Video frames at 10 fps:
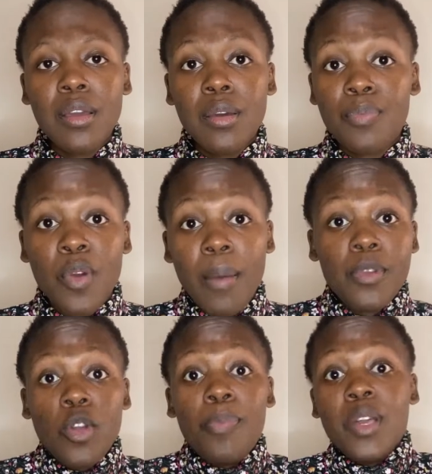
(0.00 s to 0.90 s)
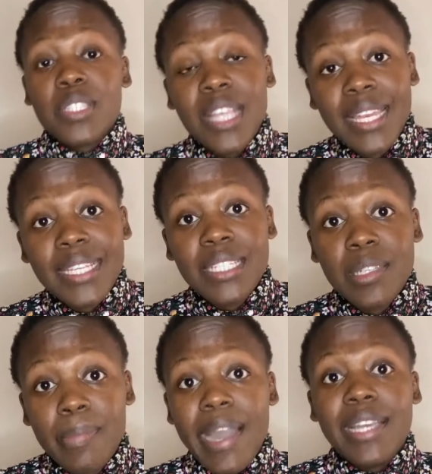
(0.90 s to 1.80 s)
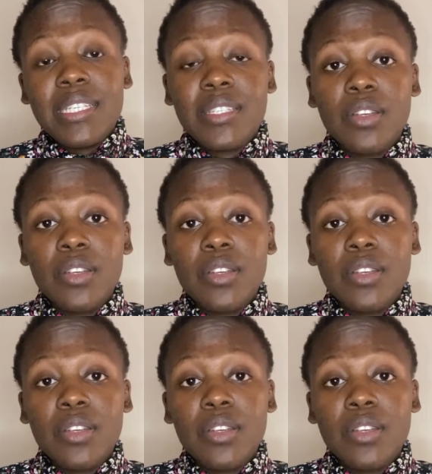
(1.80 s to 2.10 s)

probably your personality might